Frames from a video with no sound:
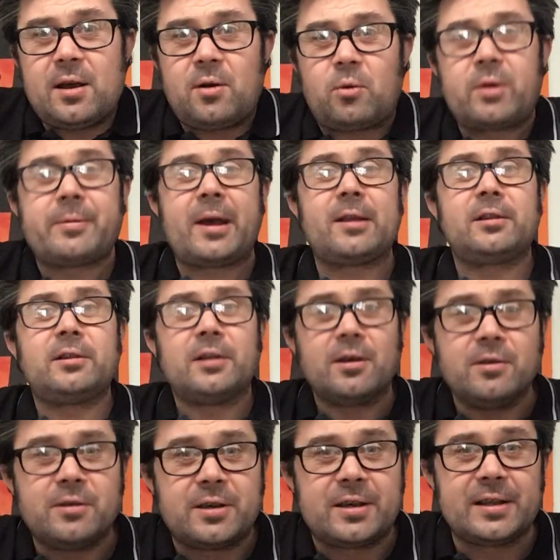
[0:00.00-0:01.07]
What about
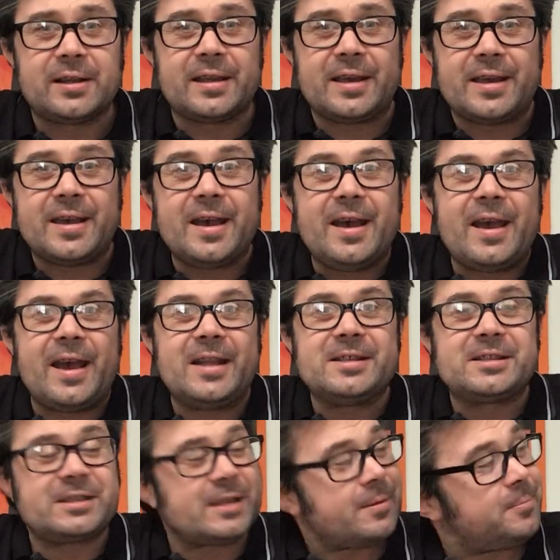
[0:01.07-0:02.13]
locally? In
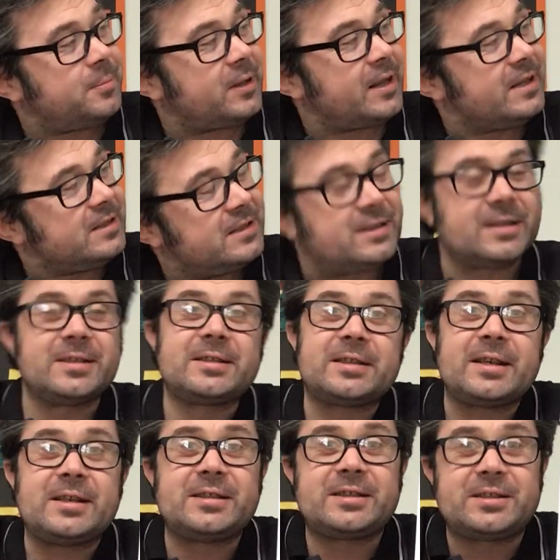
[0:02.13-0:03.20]
some places,
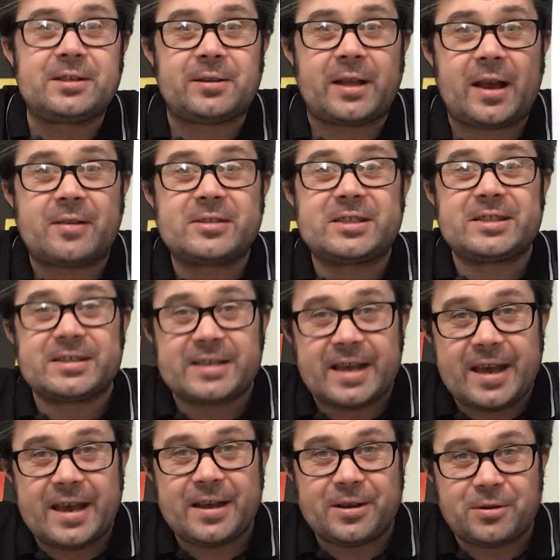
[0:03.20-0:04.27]
they still have
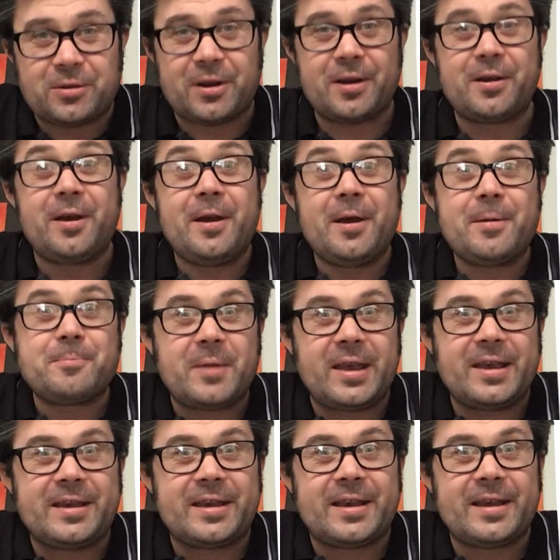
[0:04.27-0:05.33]
scarecrow
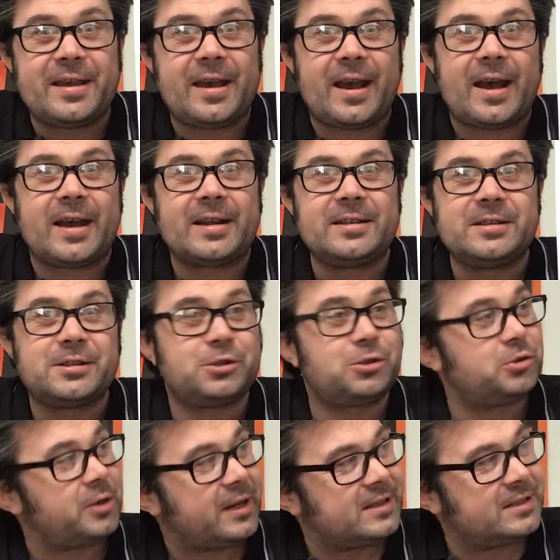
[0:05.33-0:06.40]
making and
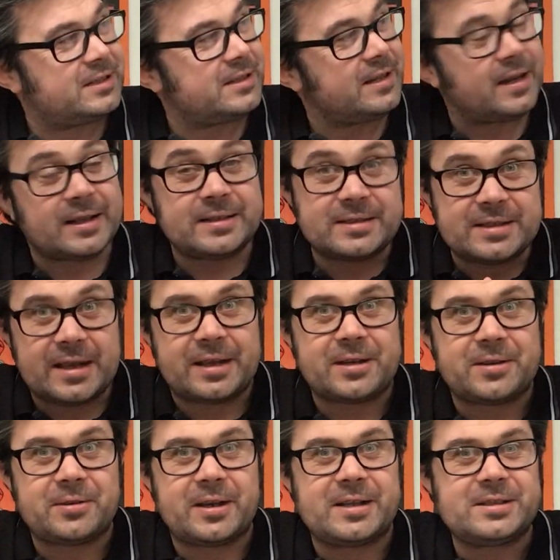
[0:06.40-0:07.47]
dressing and
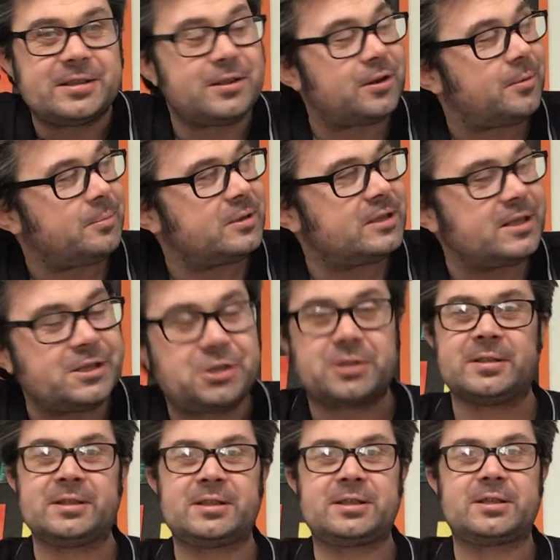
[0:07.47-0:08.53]
decorating
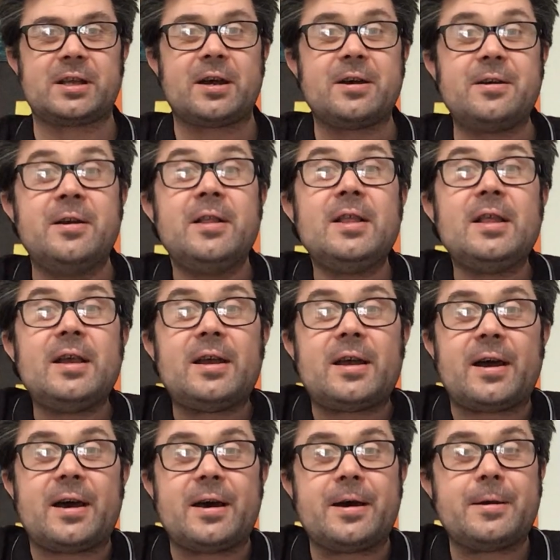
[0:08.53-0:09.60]
competitions. So,
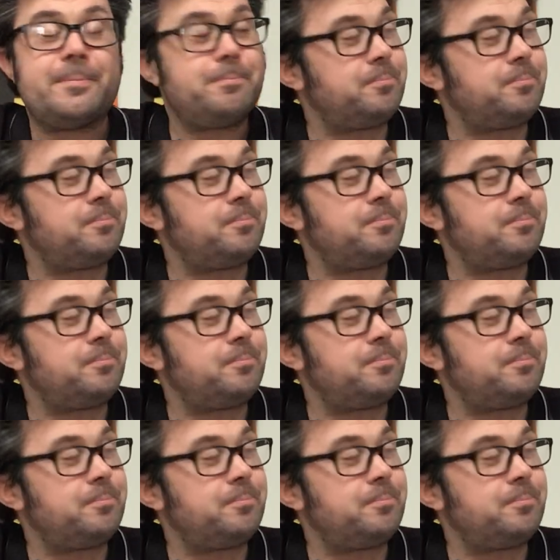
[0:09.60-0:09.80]
I